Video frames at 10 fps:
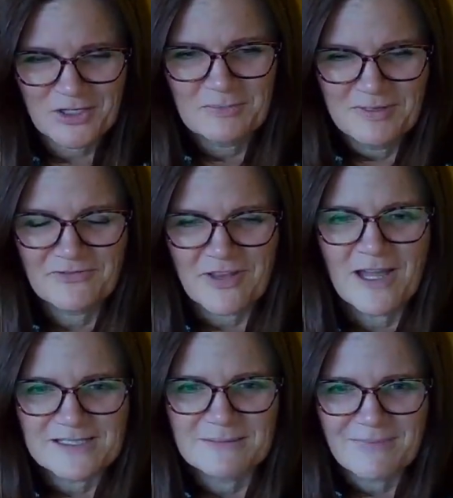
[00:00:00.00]
could be
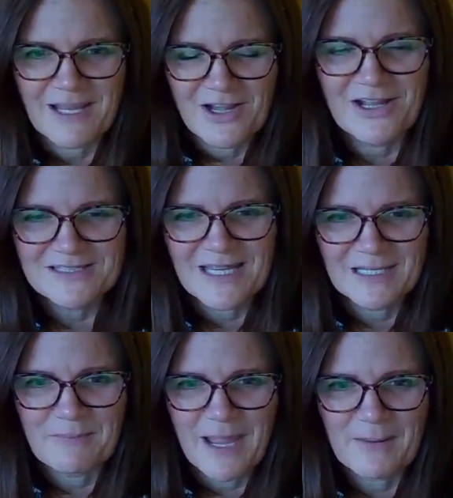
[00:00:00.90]
flaws in my
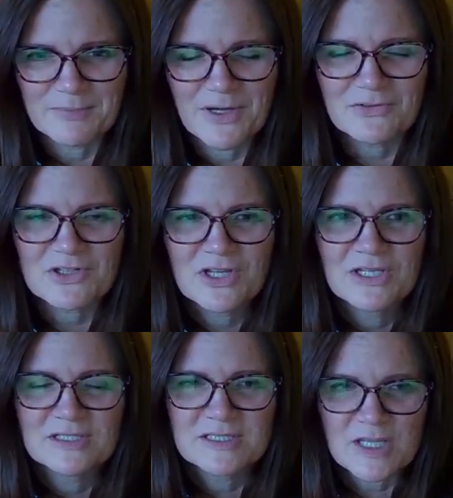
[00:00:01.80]
content and my approach.
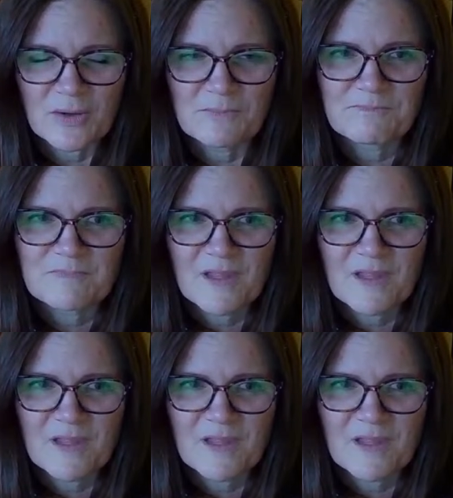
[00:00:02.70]
So